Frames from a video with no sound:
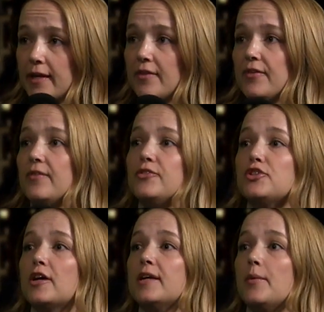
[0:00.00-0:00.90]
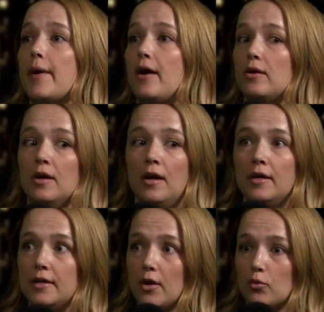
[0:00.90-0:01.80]
If, if you're talking about
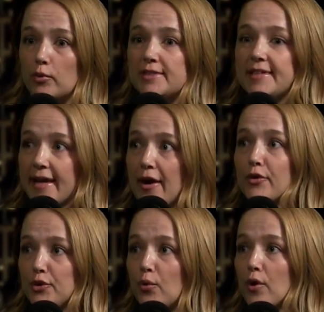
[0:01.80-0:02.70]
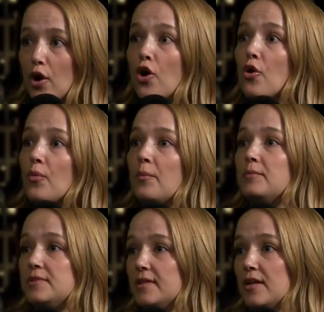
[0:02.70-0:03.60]
you know renting out your home,
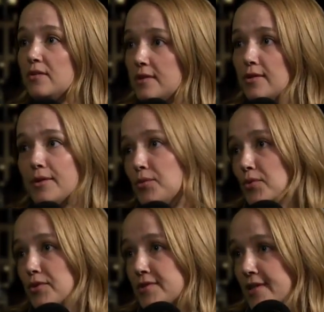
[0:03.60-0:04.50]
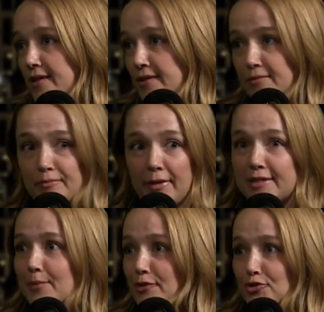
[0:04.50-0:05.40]
you know, in, in order to make
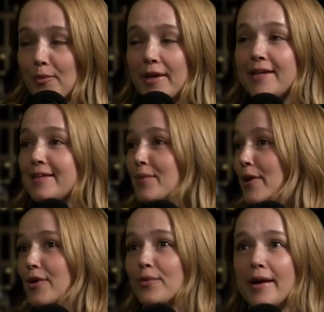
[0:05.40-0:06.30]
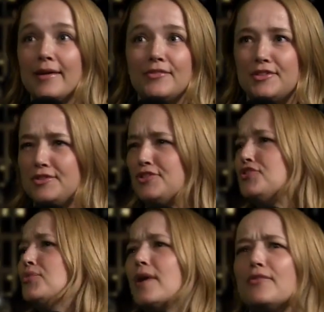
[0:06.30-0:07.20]
some extra money to pay your rent, to, to
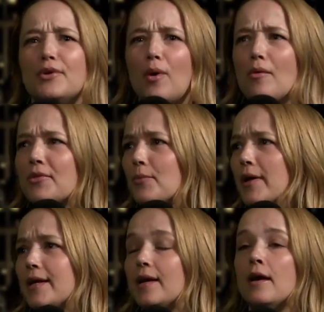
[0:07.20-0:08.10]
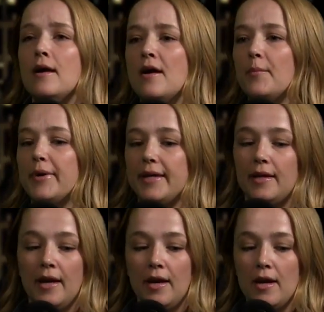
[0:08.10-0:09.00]
do whatever you want with the money, but
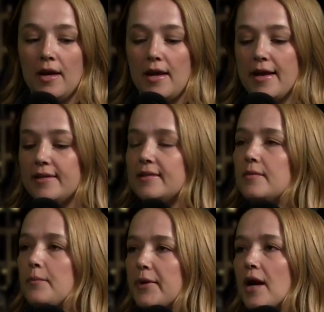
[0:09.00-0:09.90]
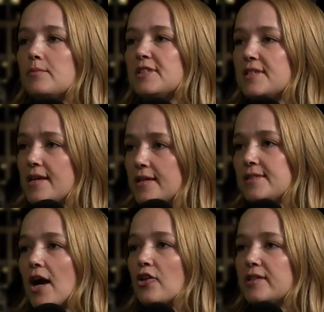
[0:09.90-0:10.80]
it becomes an, an,
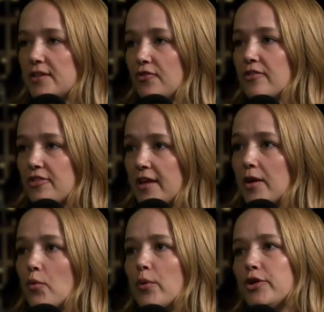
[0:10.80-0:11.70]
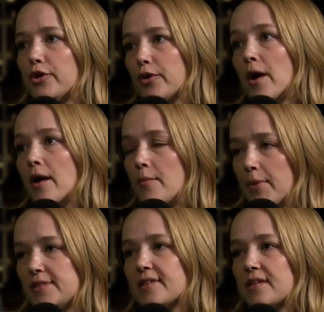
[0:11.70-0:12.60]
entirely different thing when you're
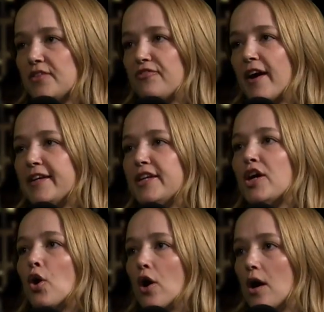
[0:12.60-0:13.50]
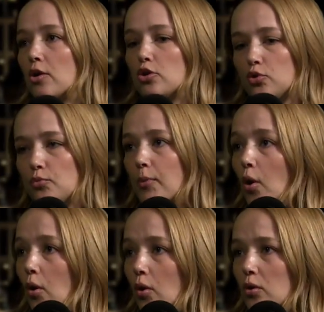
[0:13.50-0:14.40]
basically finding a, a
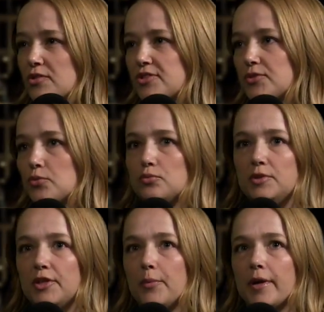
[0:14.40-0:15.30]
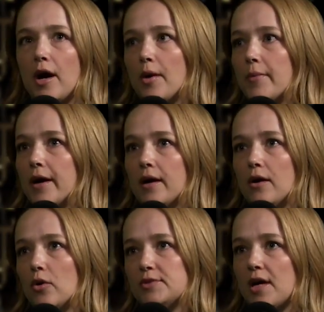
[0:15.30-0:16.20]
loophole to you know become a
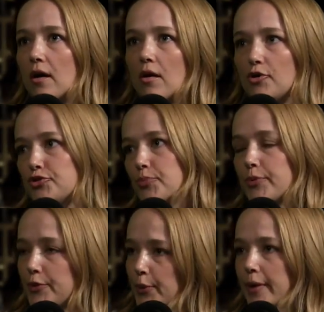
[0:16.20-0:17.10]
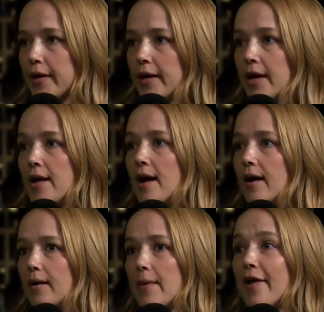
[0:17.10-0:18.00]
hotel entrepreneur
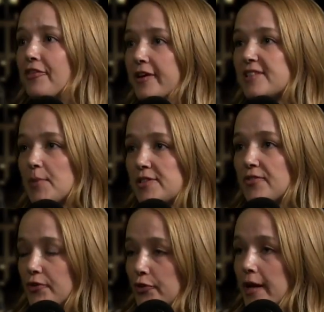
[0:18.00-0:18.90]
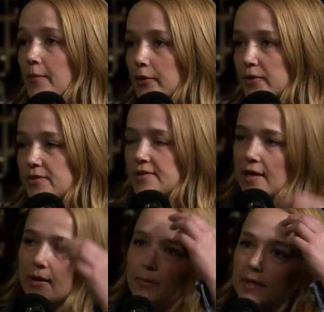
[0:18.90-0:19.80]
um, at the expense of your neighbors
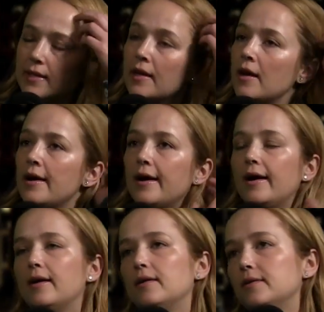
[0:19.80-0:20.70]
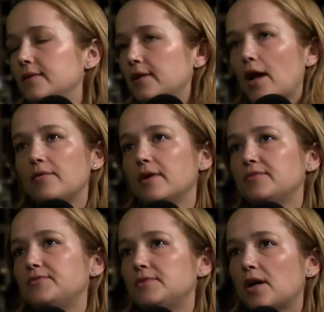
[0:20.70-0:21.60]
i mean uh, you know I've,
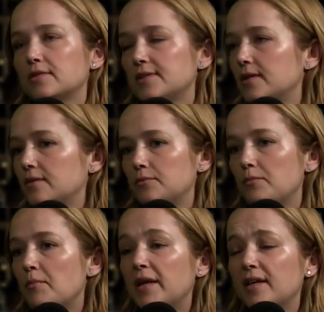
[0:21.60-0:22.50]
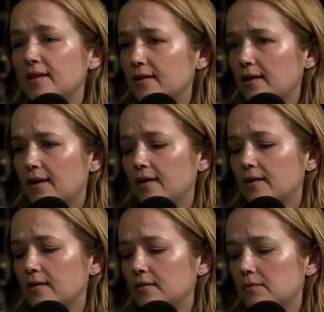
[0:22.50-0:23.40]
I've, talked to many
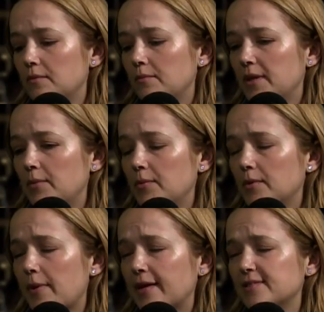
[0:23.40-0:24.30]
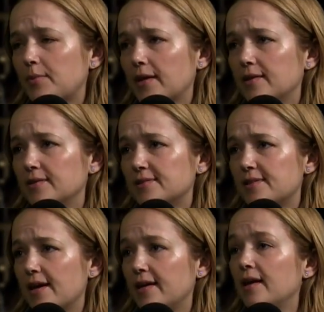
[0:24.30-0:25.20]
uh, many people impacted by this
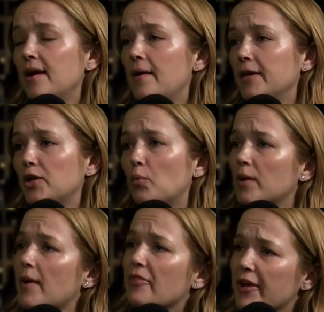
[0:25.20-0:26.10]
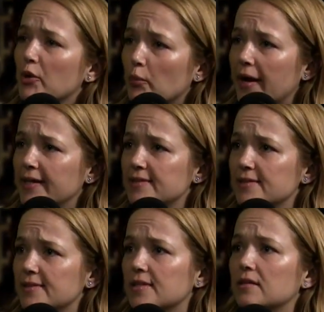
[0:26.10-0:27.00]
that you know what about their right
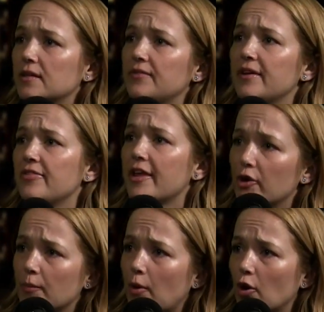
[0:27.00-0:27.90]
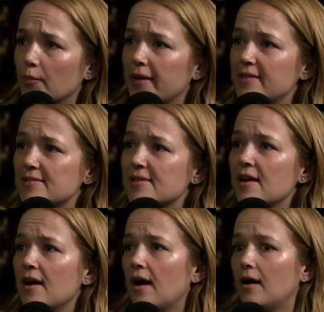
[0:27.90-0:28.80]
to live in their apartment
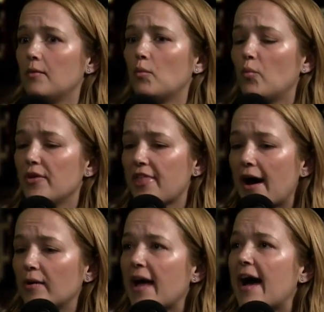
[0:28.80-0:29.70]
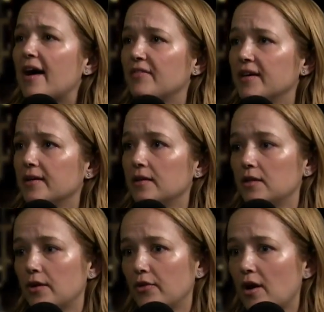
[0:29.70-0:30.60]
um, without having you
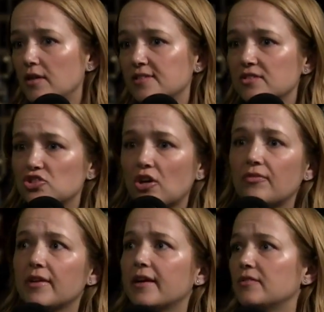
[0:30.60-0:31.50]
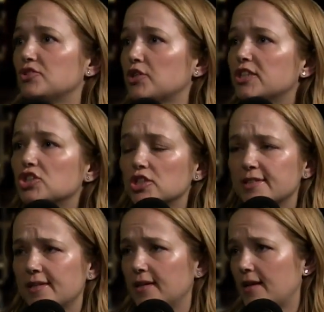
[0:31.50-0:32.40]
know the constant shuffling of
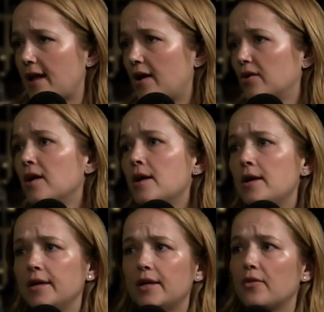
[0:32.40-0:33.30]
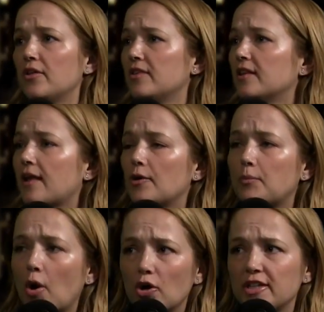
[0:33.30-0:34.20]
strangers in and out you know the, the loud
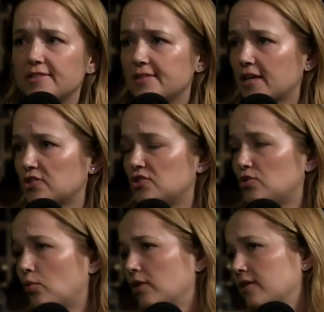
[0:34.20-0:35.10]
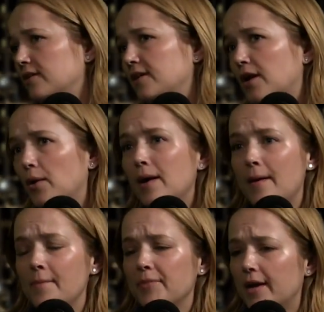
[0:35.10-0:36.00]
parties next door you know
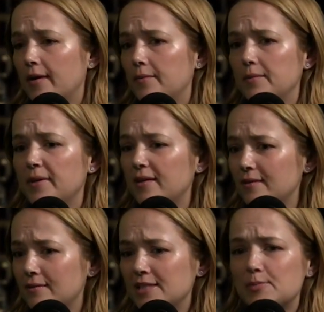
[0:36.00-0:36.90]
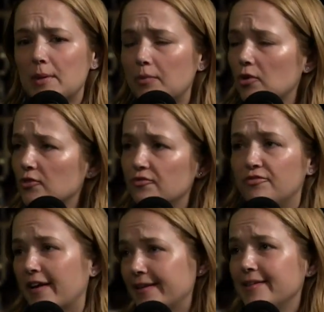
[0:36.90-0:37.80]
um, it, these people aren't
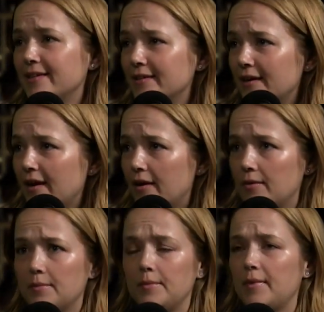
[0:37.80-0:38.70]
vetted um,